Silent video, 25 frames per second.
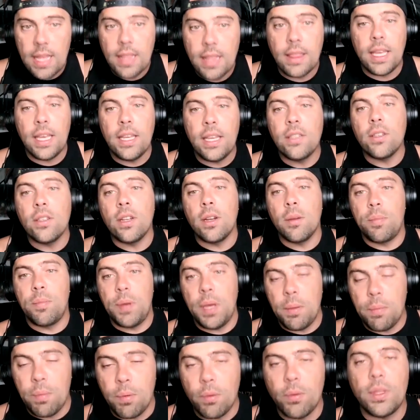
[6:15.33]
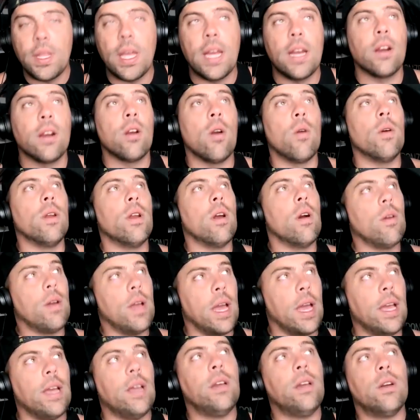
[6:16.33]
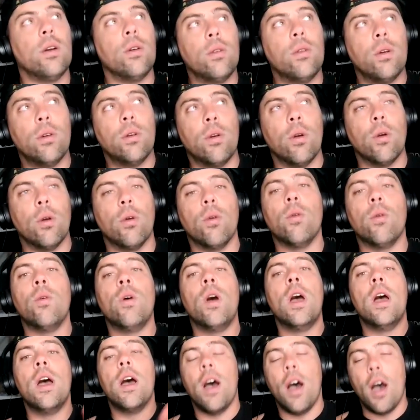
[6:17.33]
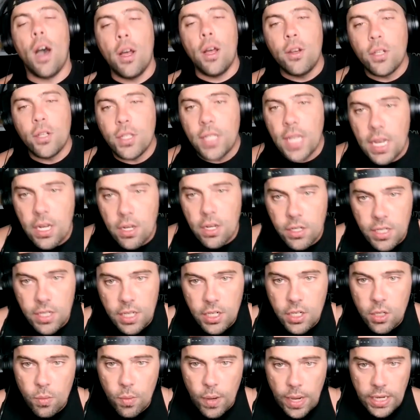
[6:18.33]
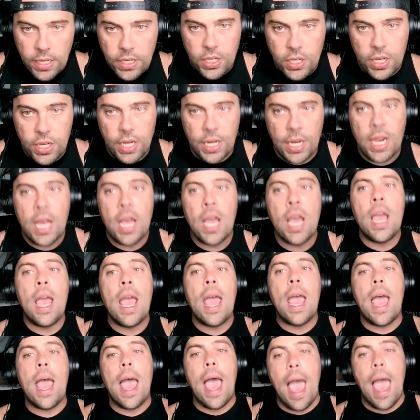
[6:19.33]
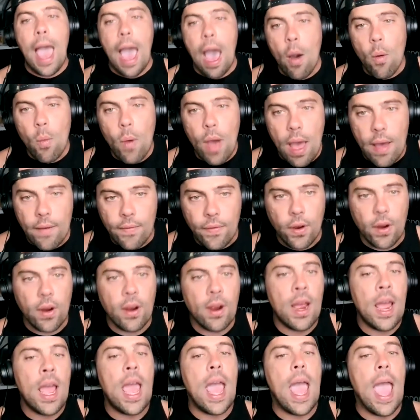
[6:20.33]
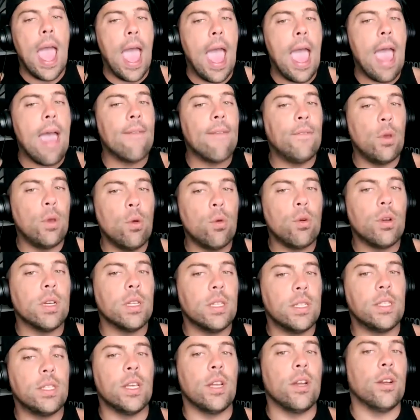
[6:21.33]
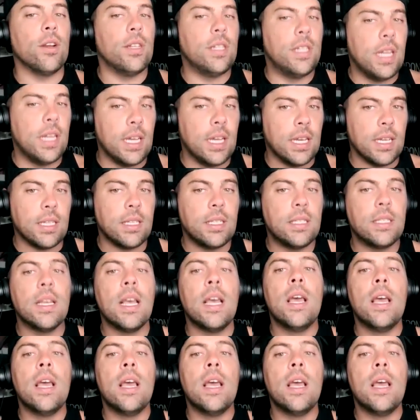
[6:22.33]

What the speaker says: These are the people that are going, okay, cool, understand your situation. However, have you considered this?